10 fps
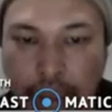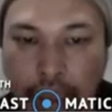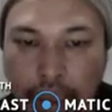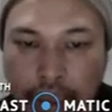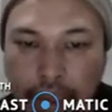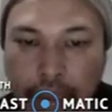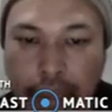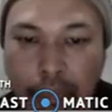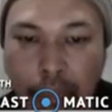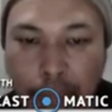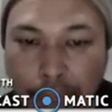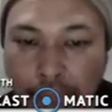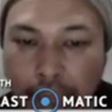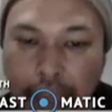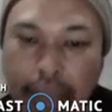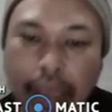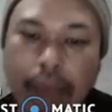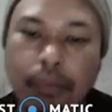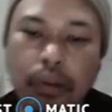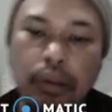And pay
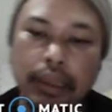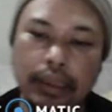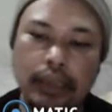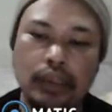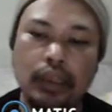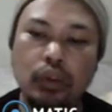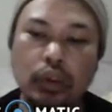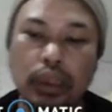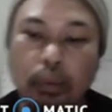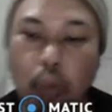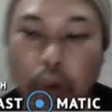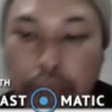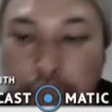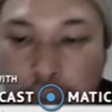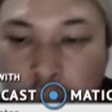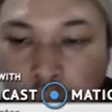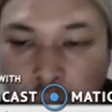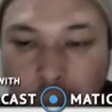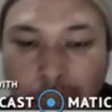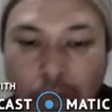careful attention to the wording
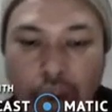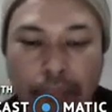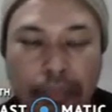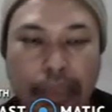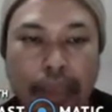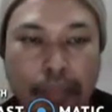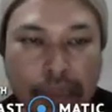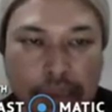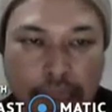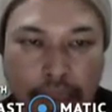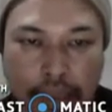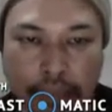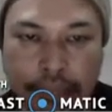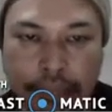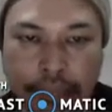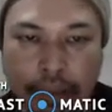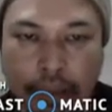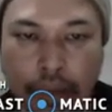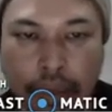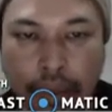to avoid being misled.
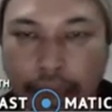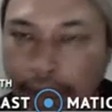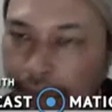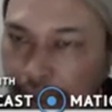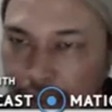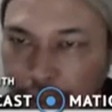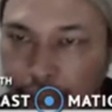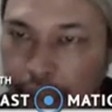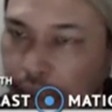Okay, like I said,